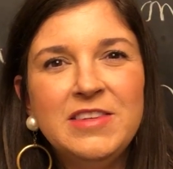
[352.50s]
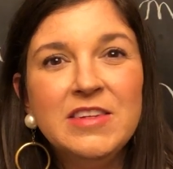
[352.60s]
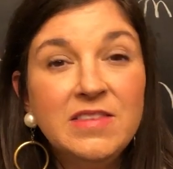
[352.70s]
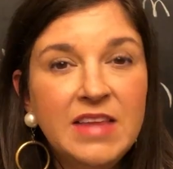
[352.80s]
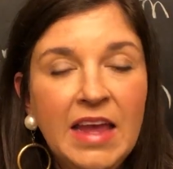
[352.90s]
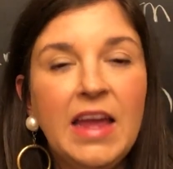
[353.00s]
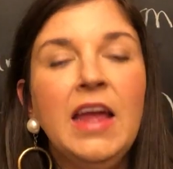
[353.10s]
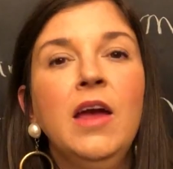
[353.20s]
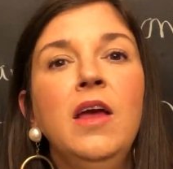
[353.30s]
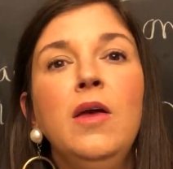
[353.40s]
to
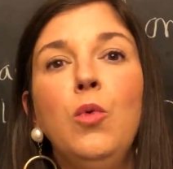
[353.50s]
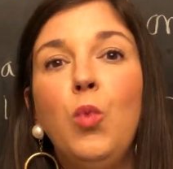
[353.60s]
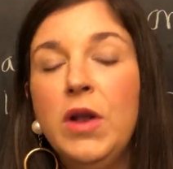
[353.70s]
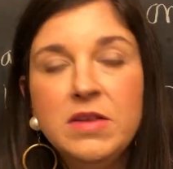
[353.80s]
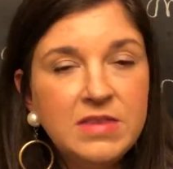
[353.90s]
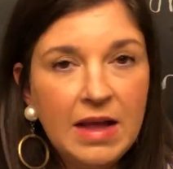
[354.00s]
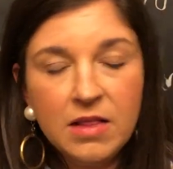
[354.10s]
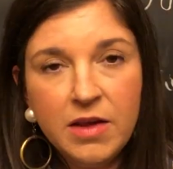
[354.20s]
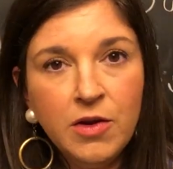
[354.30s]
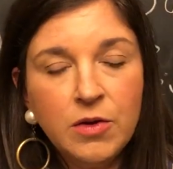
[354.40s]
see what
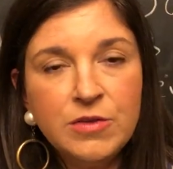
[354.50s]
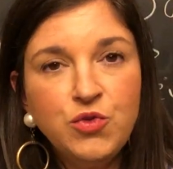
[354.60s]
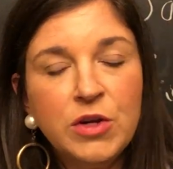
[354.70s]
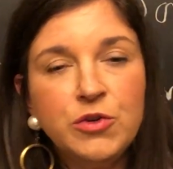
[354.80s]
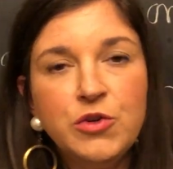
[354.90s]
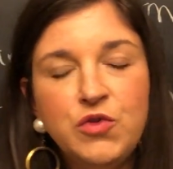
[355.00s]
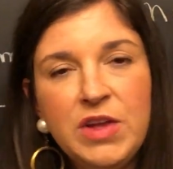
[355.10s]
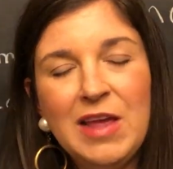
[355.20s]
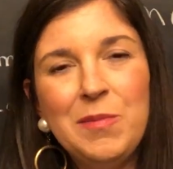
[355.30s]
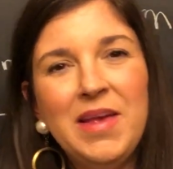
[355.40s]
exactly your instructor's
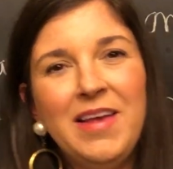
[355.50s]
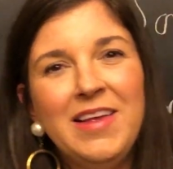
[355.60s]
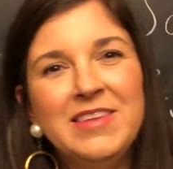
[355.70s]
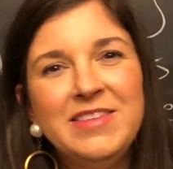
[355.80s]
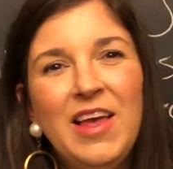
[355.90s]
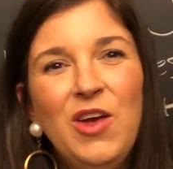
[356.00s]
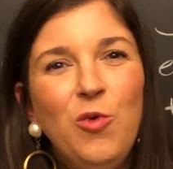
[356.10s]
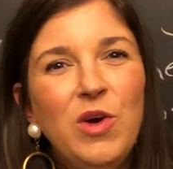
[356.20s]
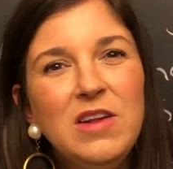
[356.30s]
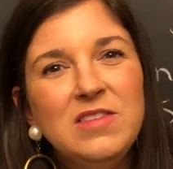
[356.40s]
name is,
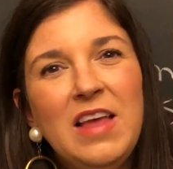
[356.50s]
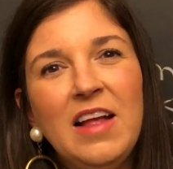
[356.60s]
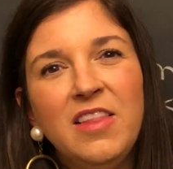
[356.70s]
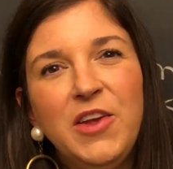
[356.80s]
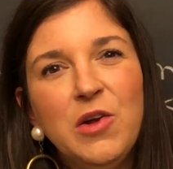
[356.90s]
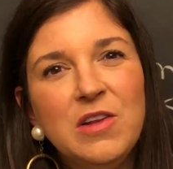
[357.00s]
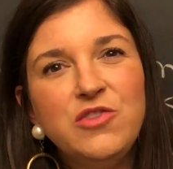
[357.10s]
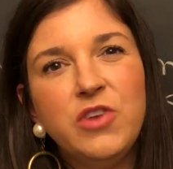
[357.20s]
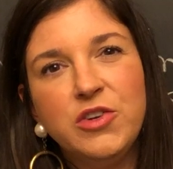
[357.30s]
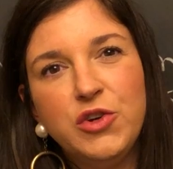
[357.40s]
what exactly your
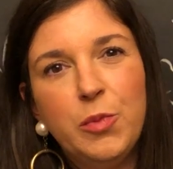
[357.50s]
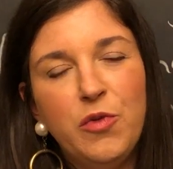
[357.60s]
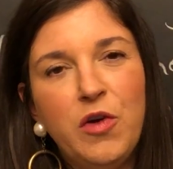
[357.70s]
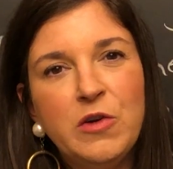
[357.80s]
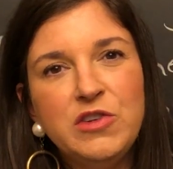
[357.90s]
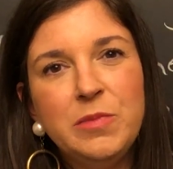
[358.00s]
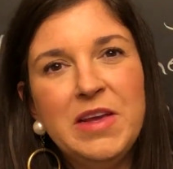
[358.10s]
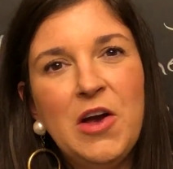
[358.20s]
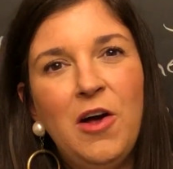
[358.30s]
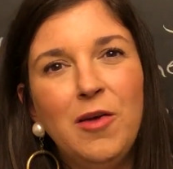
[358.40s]
instructor prefers to be
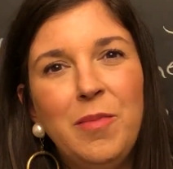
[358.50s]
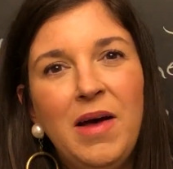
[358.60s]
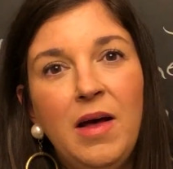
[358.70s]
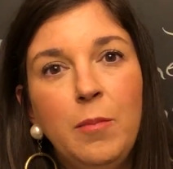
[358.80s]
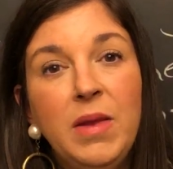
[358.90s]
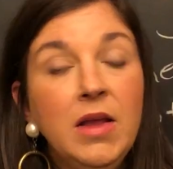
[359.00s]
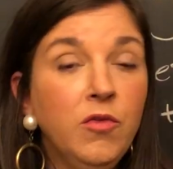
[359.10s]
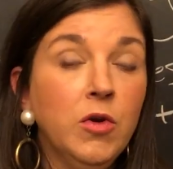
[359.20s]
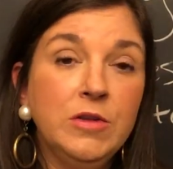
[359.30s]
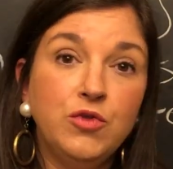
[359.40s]
called by. Many of
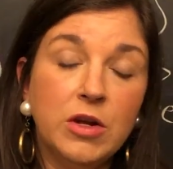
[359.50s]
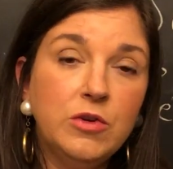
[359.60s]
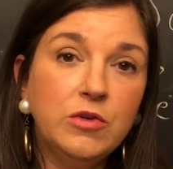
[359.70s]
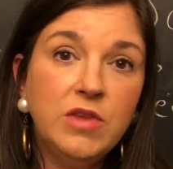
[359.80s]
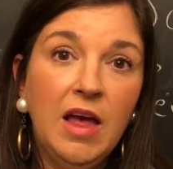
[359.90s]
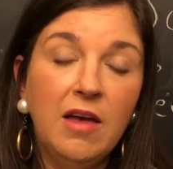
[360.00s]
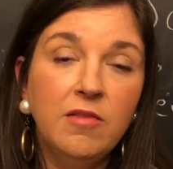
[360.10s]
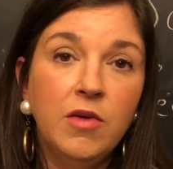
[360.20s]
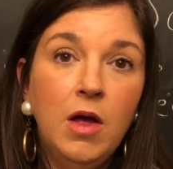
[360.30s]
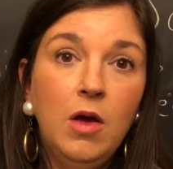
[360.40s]
your instructors have
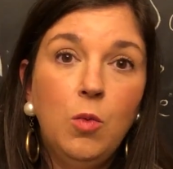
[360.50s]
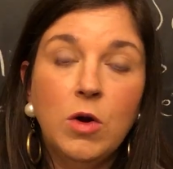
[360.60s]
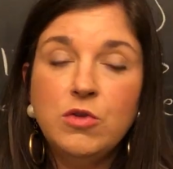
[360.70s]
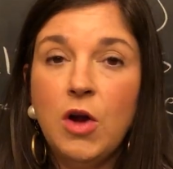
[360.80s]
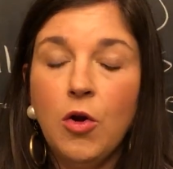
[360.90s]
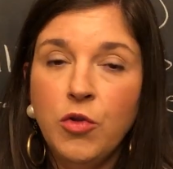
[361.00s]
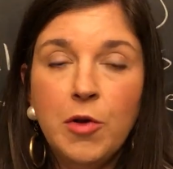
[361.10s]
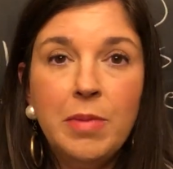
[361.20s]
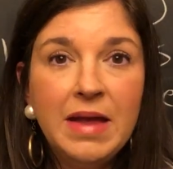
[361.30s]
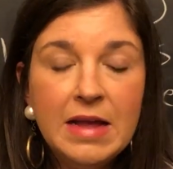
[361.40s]
worked to earn
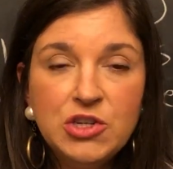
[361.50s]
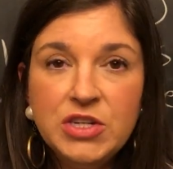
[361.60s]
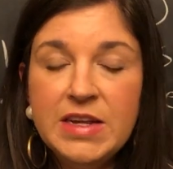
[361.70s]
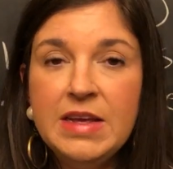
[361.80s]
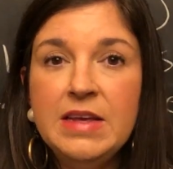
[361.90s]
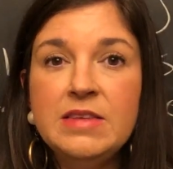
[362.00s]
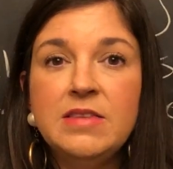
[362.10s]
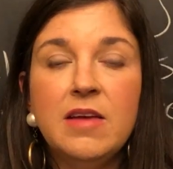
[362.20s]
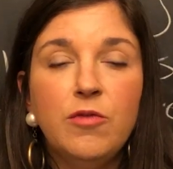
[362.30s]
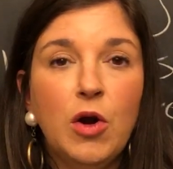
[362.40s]
their PhDs, they've